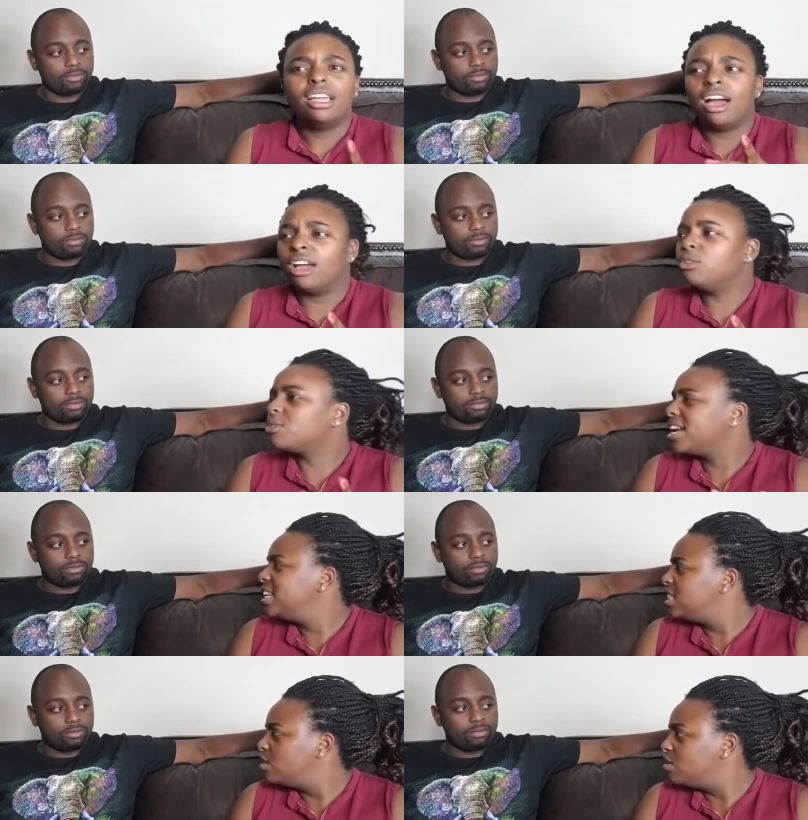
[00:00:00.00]
Speaker 1: Are you
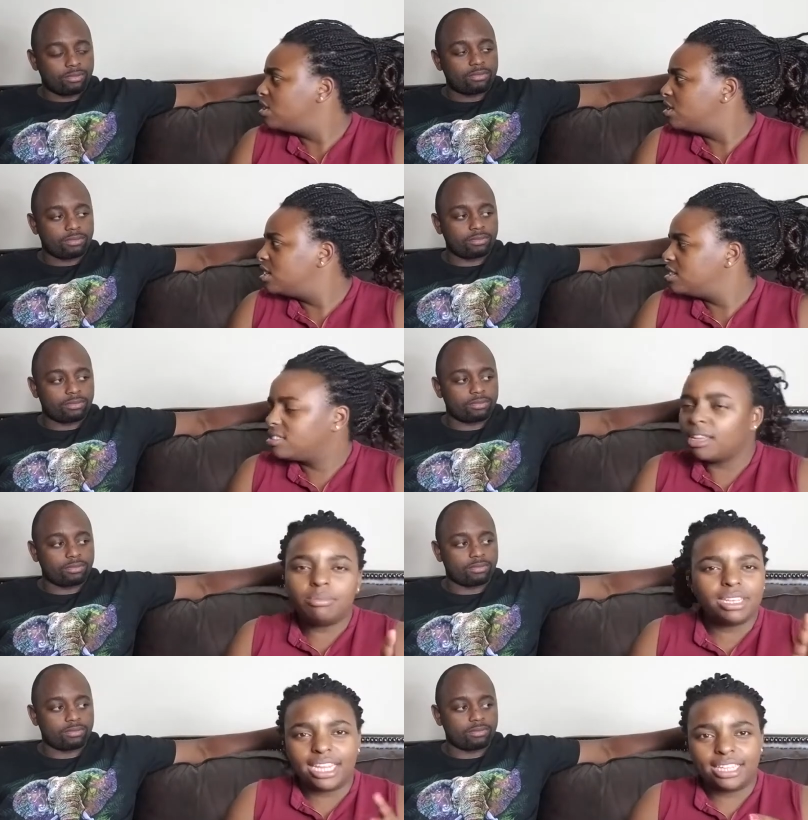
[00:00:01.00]
ready or something
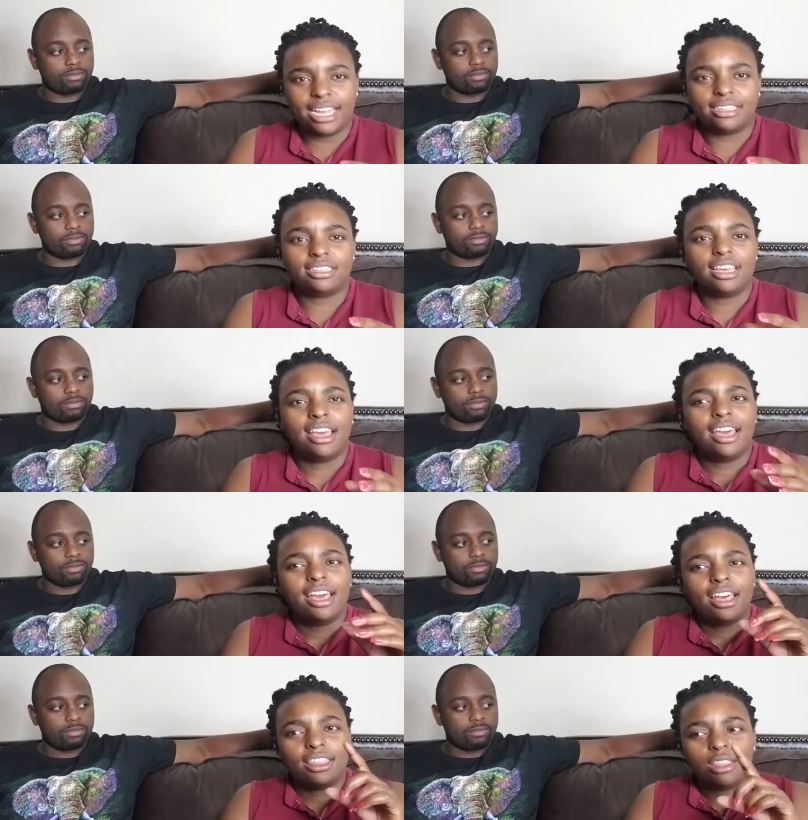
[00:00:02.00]
like that?
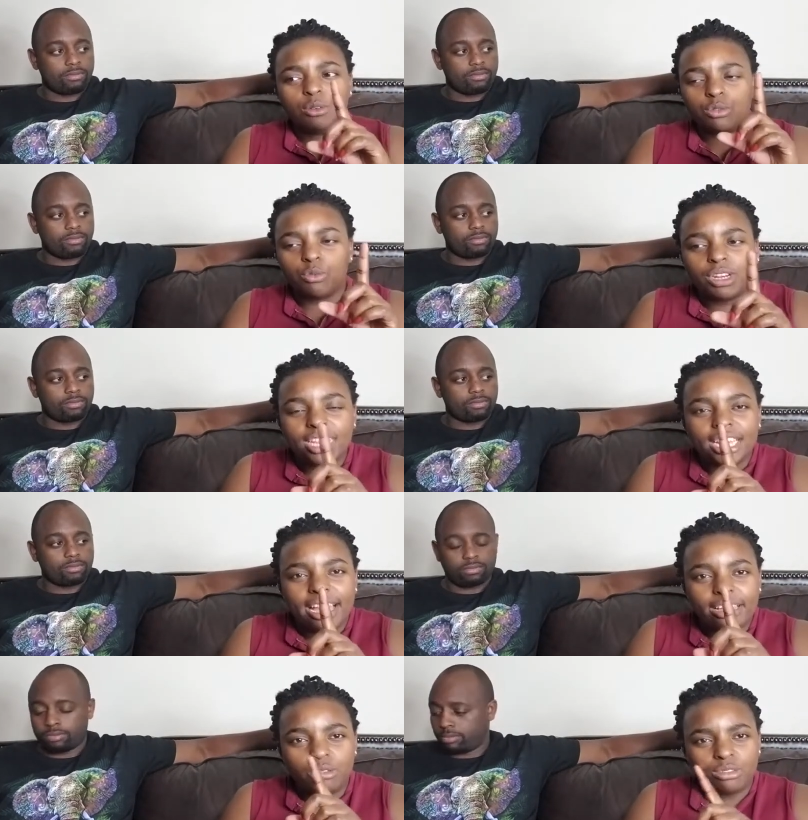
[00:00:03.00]
There was one of the guys
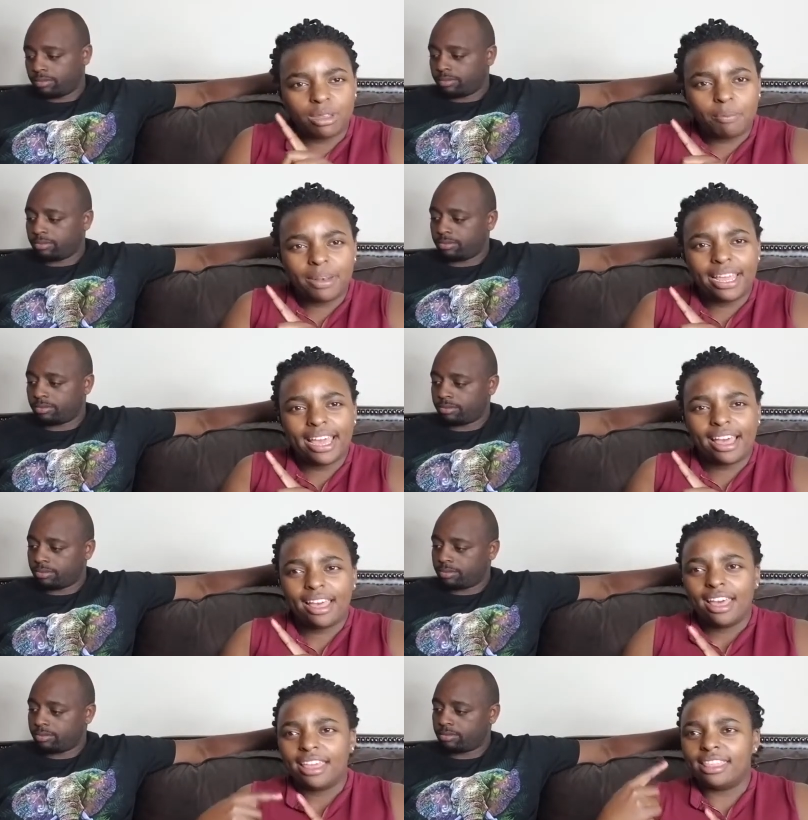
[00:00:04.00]
who was a player
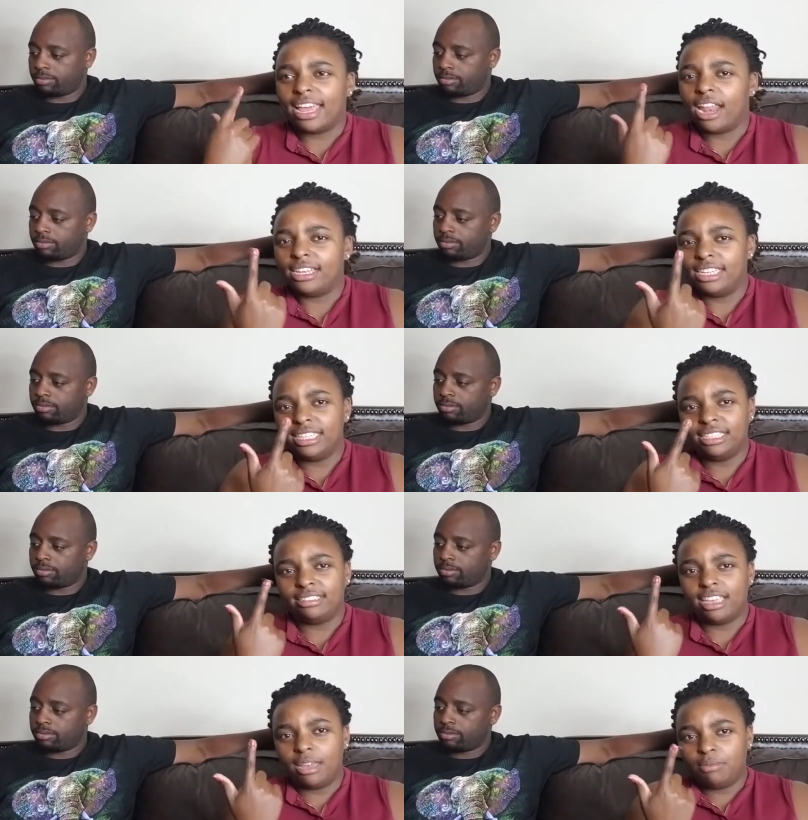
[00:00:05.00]
that did the
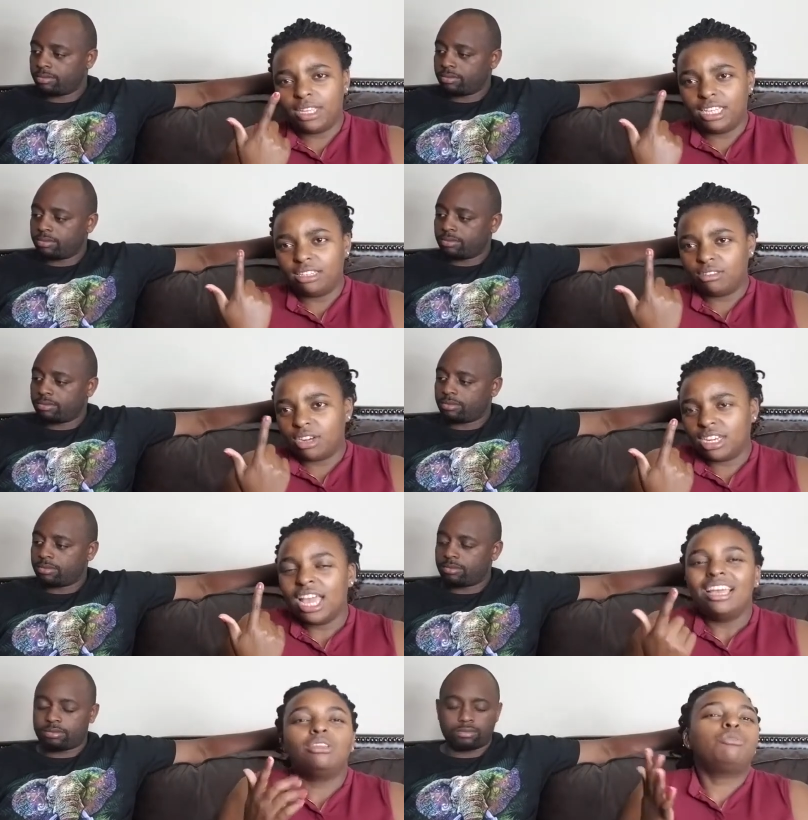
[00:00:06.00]
same thing, just run.
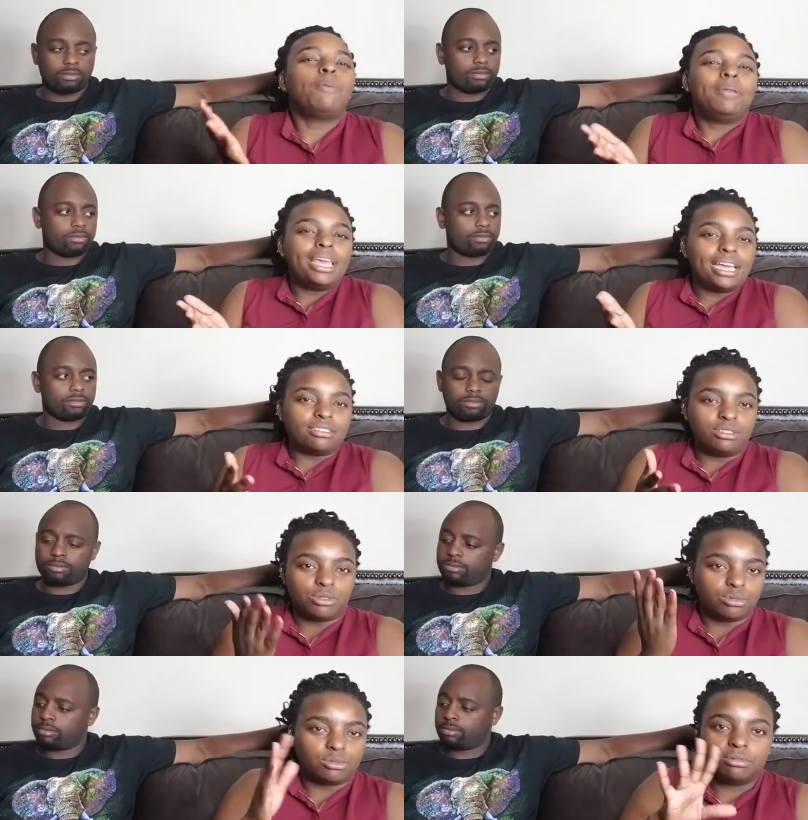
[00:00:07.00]
It's what players do.
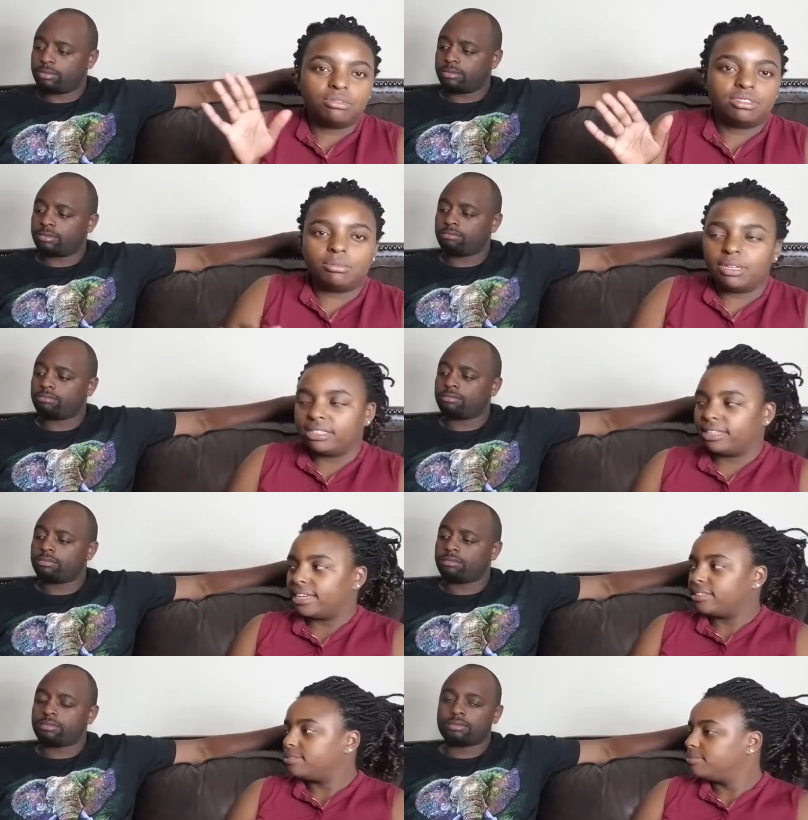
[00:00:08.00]
Simple as that.
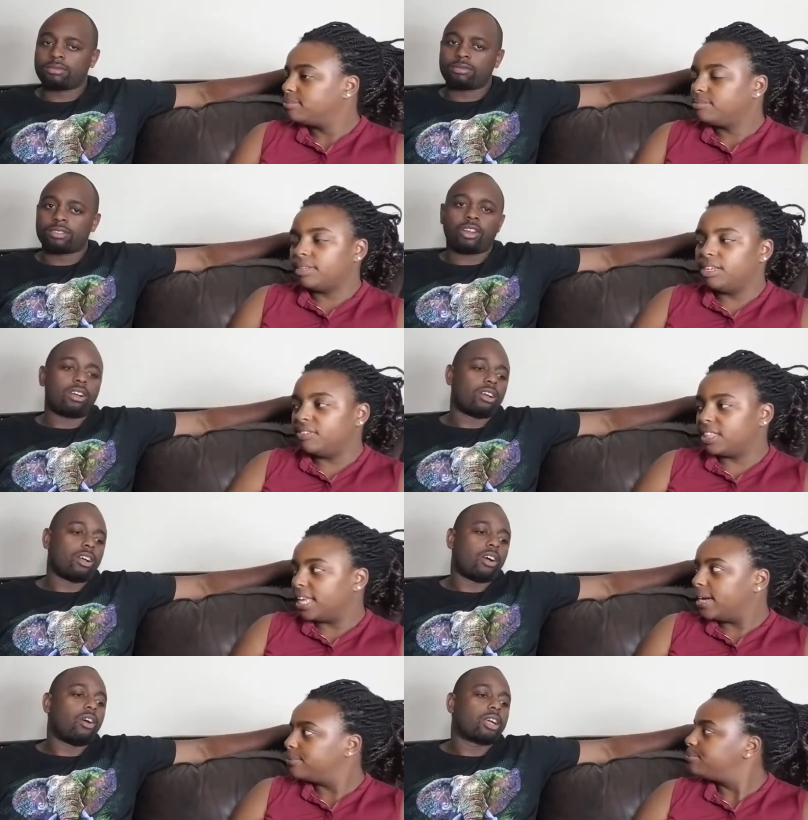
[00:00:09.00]
I'll leave it there.
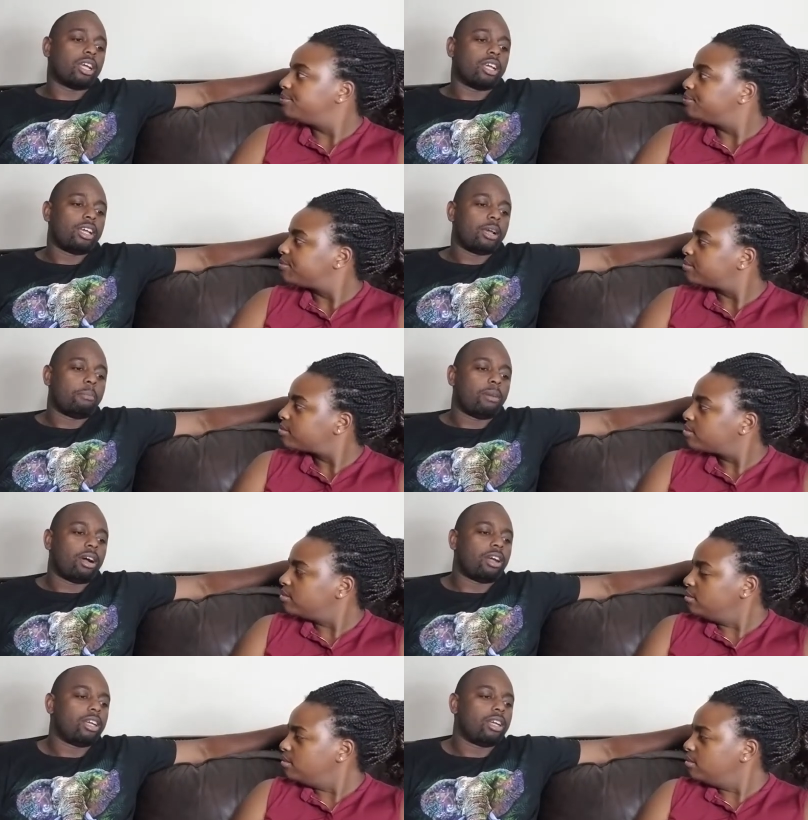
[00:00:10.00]
Speaker 2: Okay, but